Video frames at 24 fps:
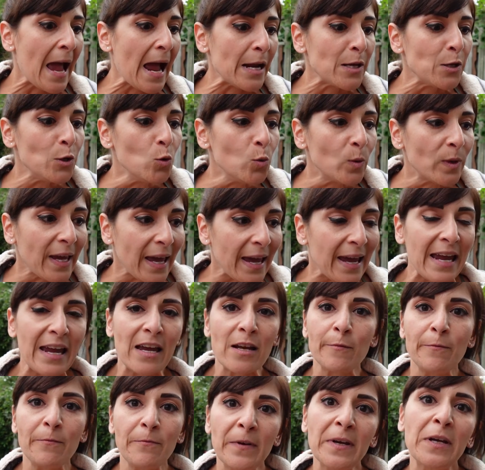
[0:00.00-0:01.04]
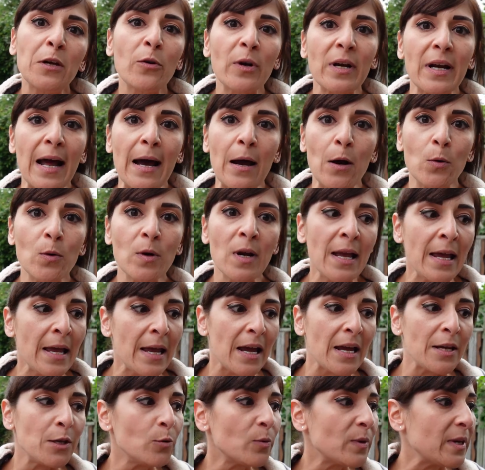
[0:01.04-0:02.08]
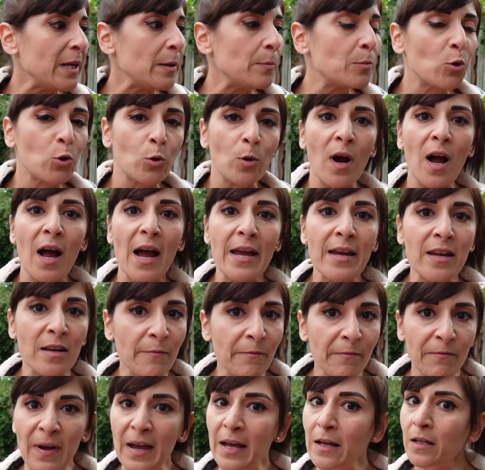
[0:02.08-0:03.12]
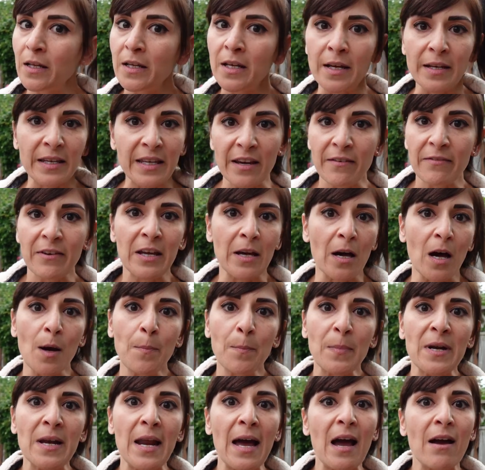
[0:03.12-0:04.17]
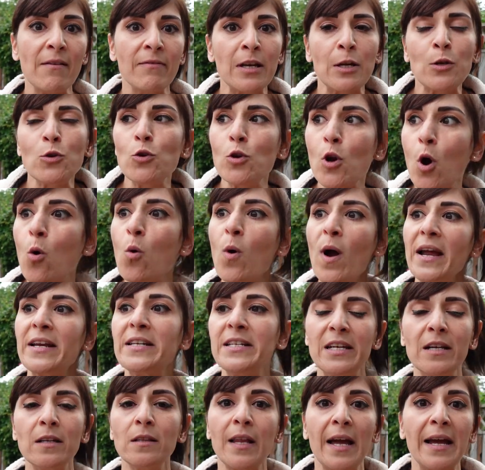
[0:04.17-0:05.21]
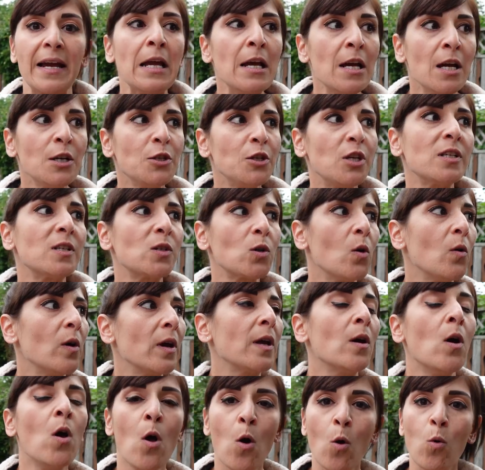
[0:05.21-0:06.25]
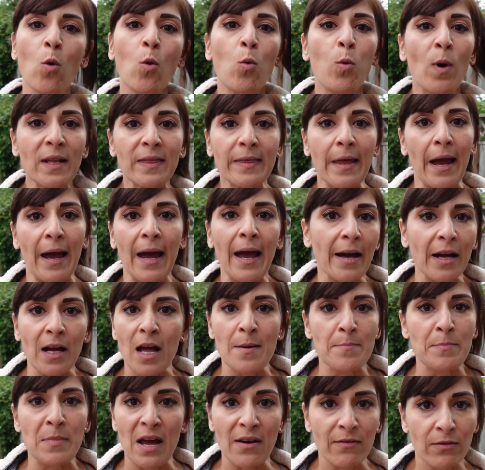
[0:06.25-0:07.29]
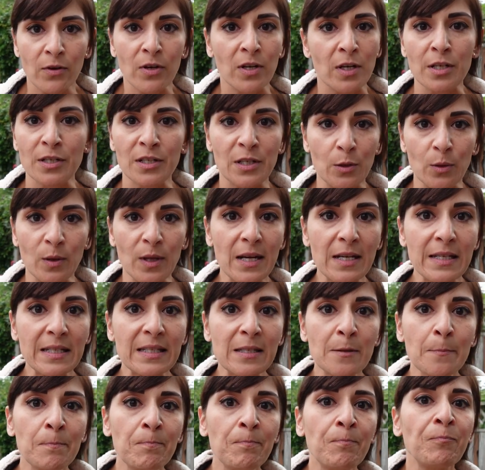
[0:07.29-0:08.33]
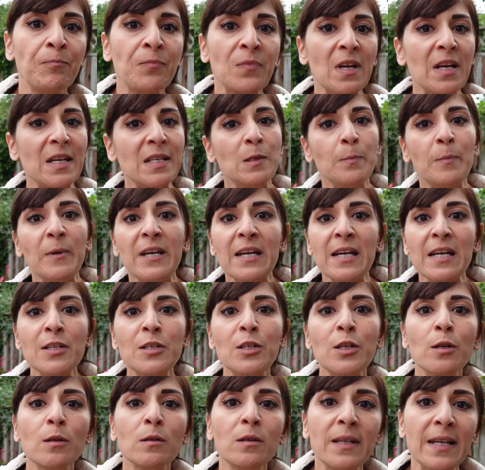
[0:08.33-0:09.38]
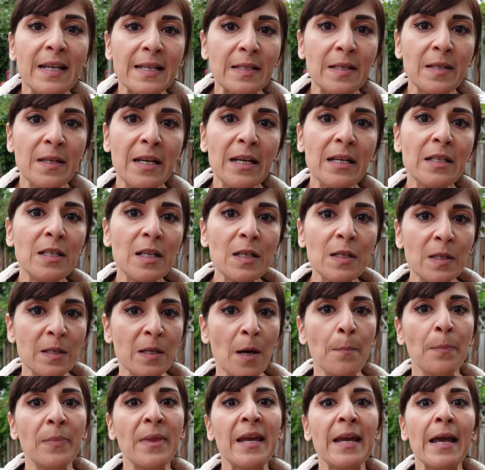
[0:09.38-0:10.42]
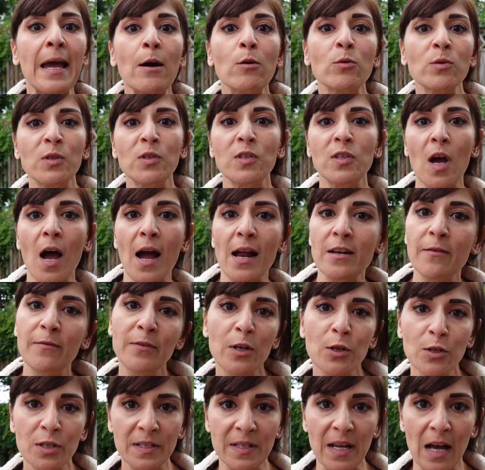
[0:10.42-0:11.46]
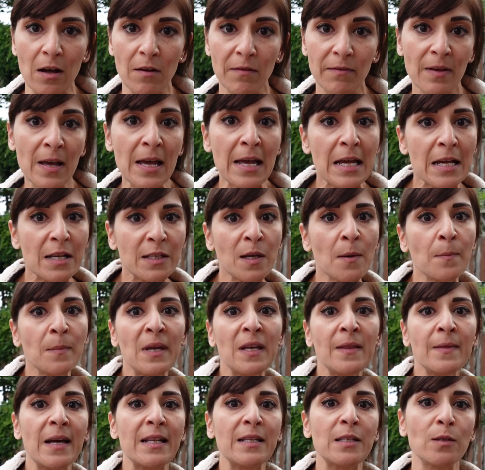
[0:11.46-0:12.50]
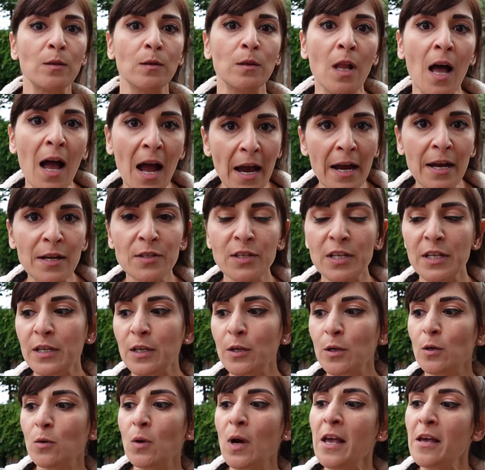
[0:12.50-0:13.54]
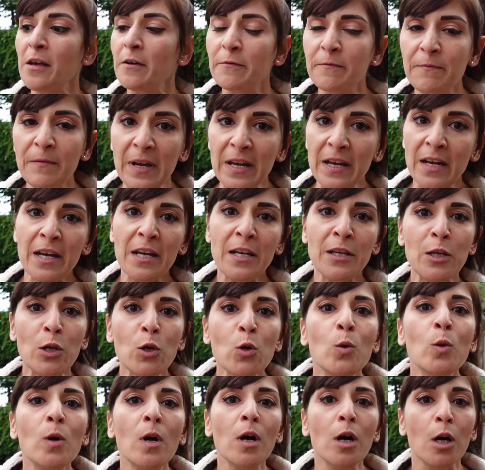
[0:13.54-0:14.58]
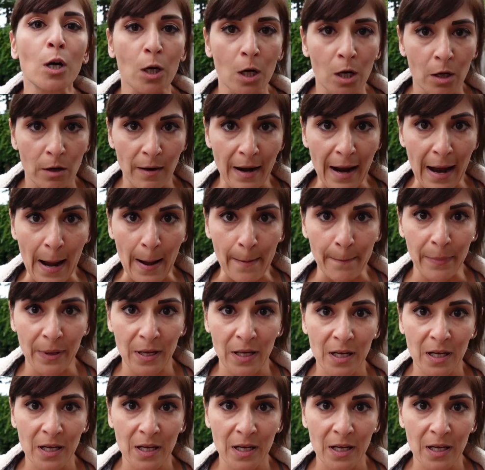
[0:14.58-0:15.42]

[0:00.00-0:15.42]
and you can't figure it out and you keep trying and failing and giving up and having no idea, like just going, well, what the heck, I'm never gonna do this. It's because you're listening to something outside of yourself, something that's lying to you, feeding you crap.